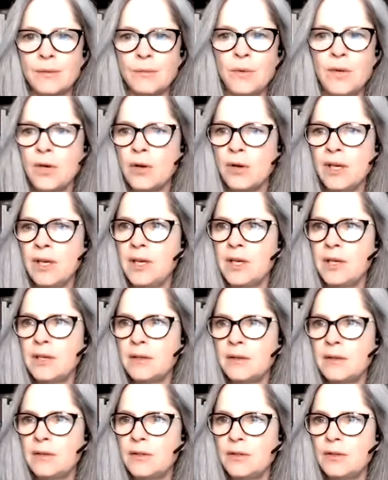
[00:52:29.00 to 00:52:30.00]
We're not
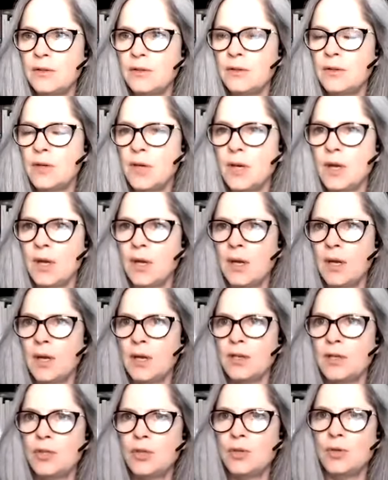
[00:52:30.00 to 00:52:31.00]
here
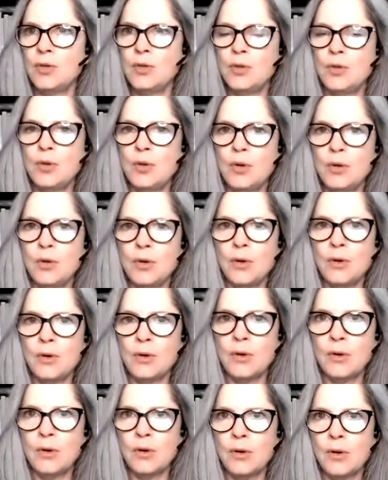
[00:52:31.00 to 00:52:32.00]
to
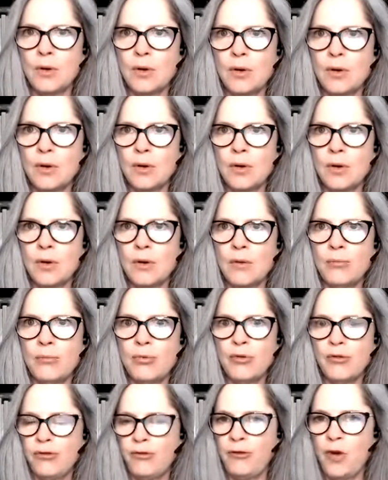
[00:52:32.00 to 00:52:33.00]

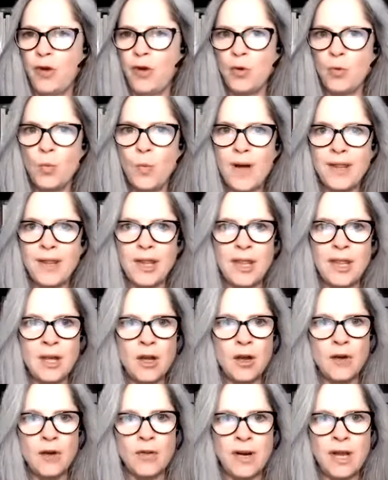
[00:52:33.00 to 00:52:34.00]
prefer one
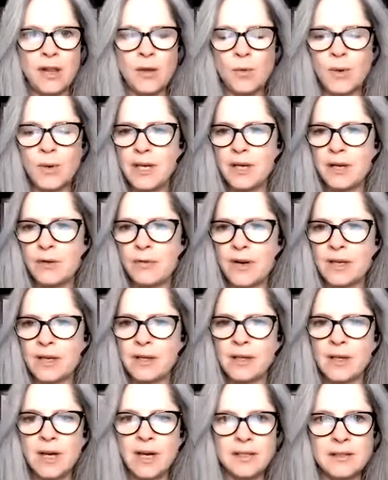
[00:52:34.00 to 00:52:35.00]
thing over another. We're here to
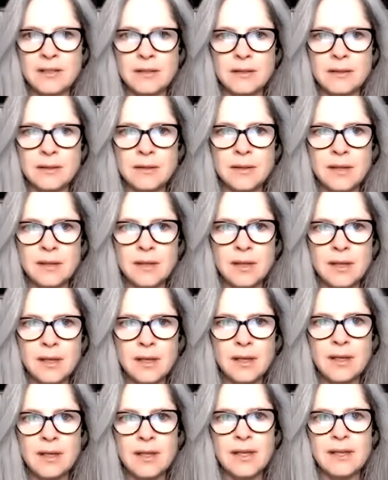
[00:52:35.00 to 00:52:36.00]
recognize
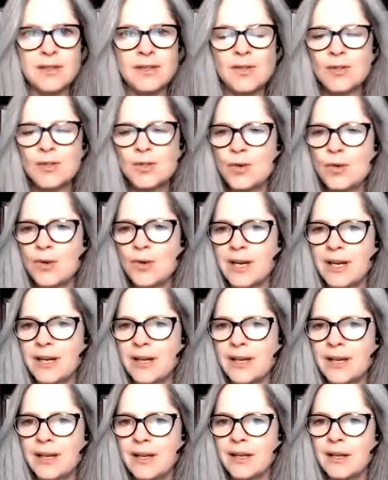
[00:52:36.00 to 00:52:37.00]
there's a story.
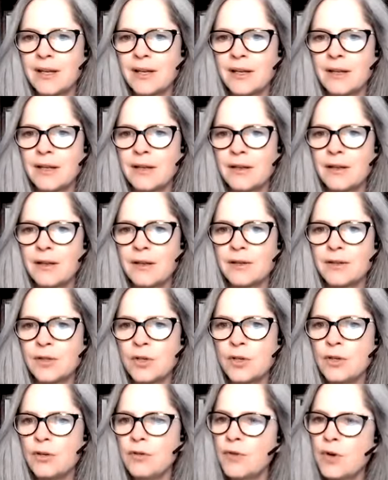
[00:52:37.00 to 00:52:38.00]
So
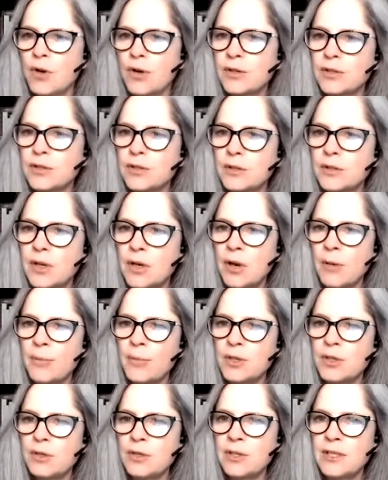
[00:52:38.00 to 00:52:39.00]
you've got an
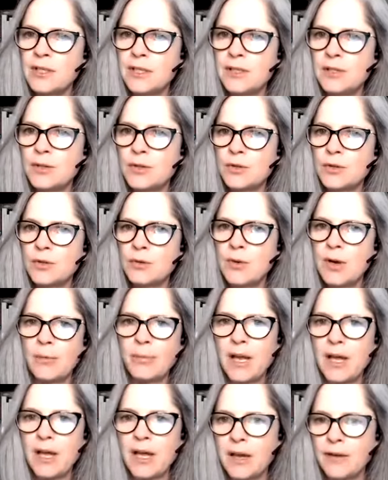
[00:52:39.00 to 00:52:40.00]
opportunity to
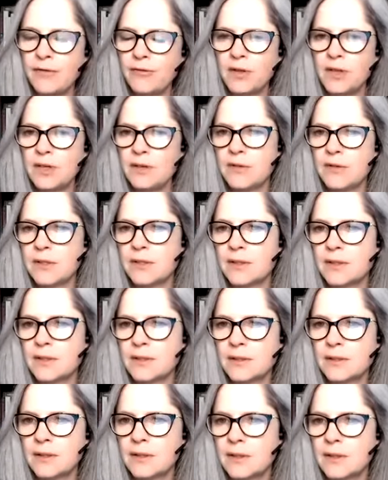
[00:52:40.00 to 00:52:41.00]
apply
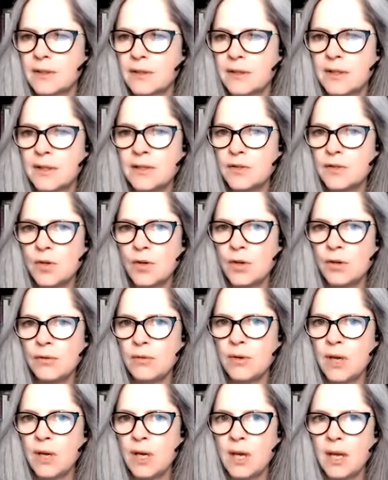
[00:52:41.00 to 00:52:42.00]
forgiveness. There's no
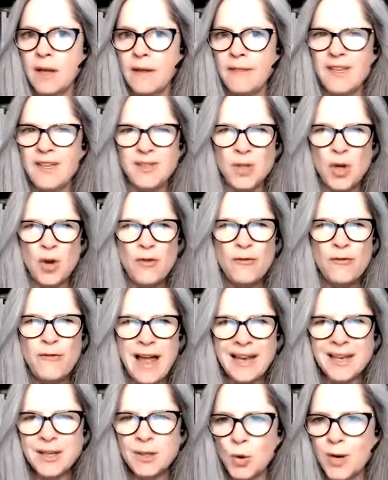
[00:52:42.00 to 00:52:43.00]

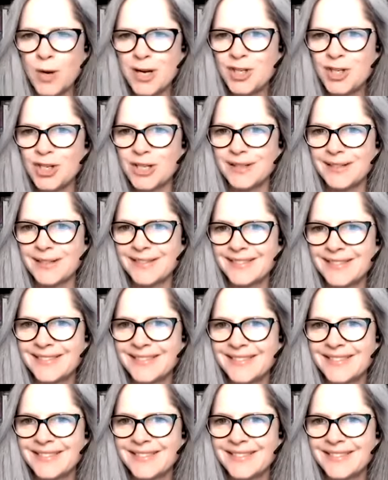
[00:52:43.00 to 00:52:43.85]
valid question